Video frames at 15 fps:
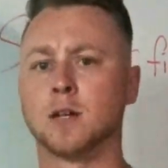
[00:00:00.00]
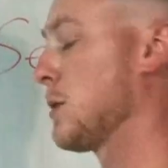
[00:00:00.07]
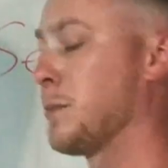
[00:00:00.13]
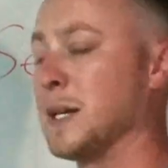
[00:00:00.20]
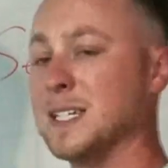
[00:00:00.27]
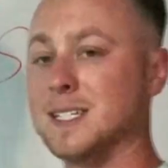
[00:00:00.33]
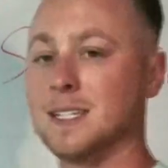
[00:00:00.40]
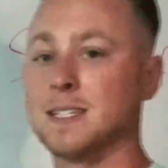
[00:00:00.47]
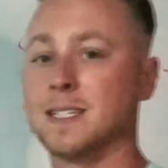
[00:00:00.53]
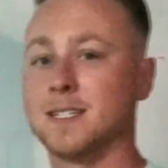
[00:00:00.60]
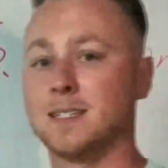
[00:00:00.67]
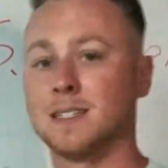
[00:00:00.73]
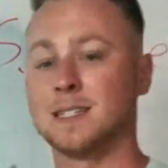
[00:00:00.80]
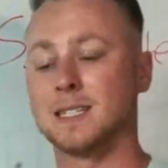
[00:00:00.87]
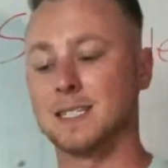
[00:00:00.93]
So
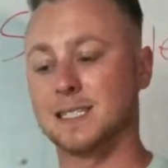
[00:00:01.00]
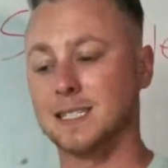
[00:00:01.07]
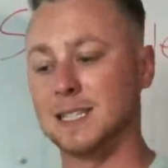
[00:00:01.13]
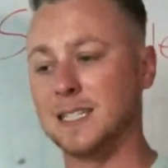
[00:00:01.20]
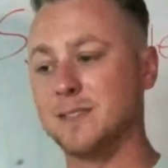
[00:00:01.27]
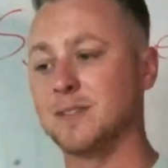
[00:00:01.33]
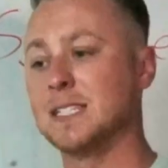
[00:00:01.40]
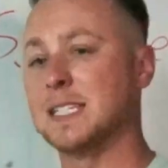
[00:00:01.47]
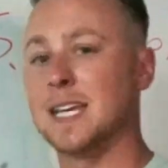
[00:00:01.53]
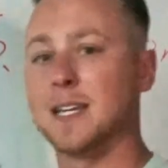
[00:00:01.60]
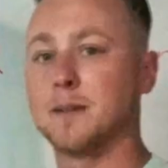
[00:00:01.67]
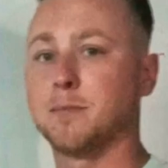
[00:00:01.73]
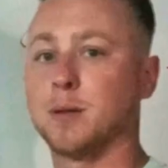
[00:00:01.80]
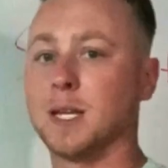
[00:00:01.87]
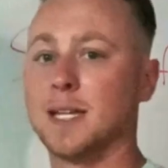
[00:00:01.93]
basically, let's leave the debt
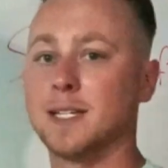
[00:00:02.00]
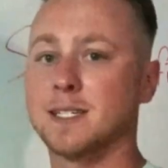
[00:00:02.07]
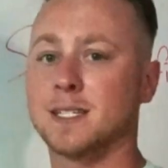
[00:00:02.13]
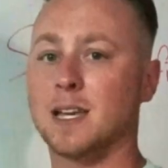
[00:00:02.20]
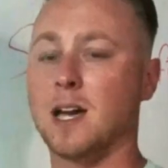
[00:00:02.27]
in place.